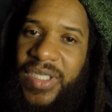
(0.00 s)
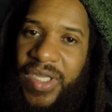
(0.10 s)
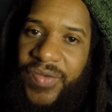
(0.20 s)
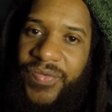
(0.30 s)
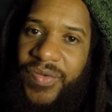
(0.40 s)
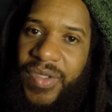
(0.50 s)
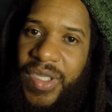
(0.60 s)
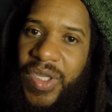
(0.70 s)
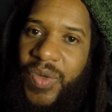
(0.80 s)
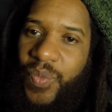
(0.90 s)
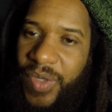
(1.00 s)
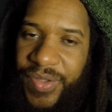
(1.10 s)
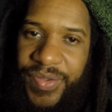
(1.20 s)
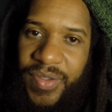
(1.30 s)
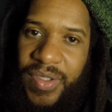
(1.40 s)
love
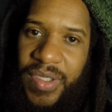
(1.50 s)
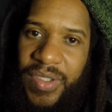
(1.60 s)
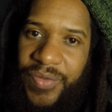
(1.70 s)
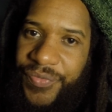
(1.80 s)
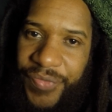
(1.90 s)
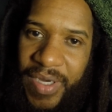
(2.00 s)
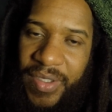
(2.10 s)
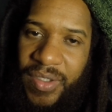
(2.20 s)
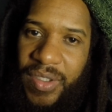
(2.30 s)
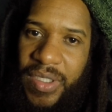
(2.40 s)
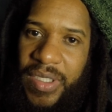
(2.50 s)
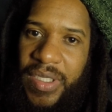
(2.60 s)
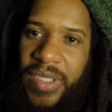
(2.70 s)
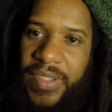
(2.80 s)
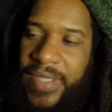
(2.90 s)
with the friend
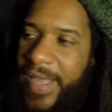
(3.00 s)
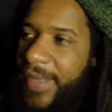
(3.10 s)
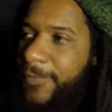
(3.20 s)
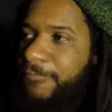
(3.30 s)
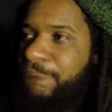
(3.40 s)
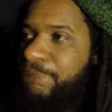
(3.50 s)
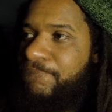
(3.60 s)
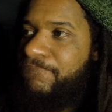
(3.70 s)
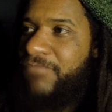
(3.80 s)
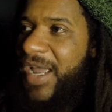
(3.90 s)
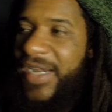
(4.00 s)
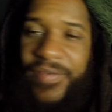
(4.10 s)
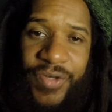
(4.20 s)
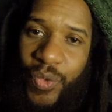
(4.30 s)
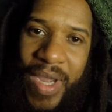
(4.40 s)
that I
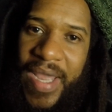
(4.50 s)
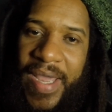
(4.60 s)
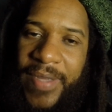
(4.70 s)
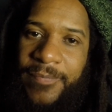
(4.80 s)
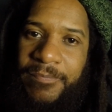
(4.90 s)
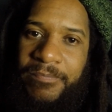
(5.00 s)
never knew I had.